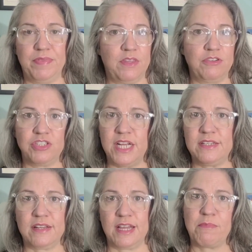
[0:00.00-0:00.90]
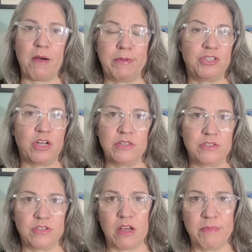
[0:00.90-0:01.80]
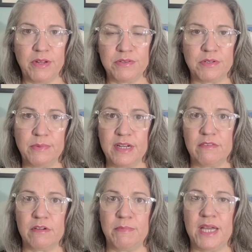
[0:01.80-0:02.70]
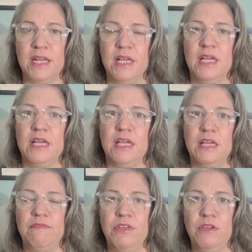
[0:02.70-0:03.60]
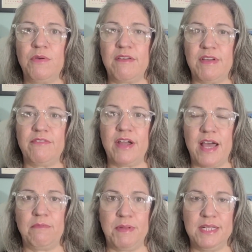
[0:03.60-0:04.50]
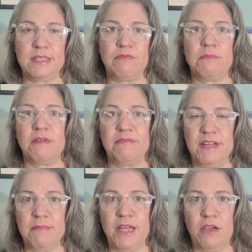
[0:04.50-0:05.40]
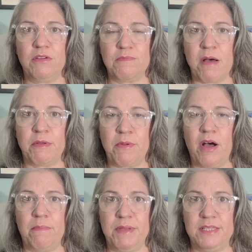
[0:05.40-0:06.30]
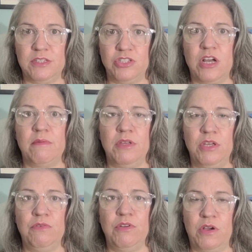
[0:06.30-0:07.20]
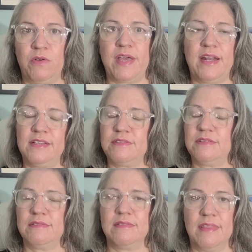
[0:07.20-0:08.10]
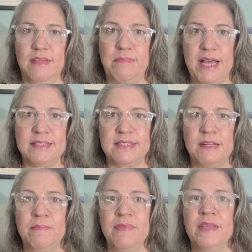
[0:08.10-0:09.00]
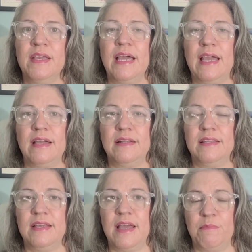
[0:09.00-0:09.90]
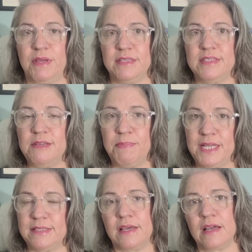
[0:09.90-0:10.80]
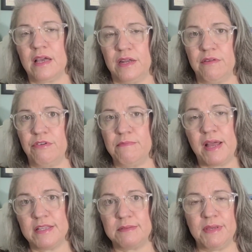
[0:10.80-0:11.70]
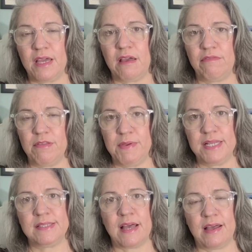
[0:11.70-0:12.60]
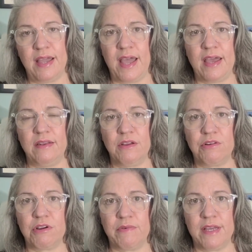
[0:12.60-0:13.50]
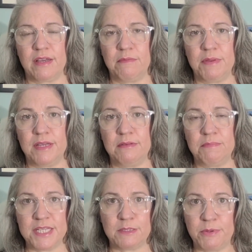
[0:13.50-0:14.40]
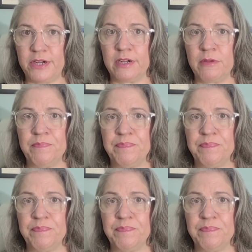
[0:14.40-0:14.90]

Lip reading: No shade to like Papa John's or Domino's or whatever, but if you have ever had pizza from a family-owned mom and pop pizza shop, you know that is the best. And the MSC pizza kind of reminds me of the pizza I had growing up in Pittsburgh.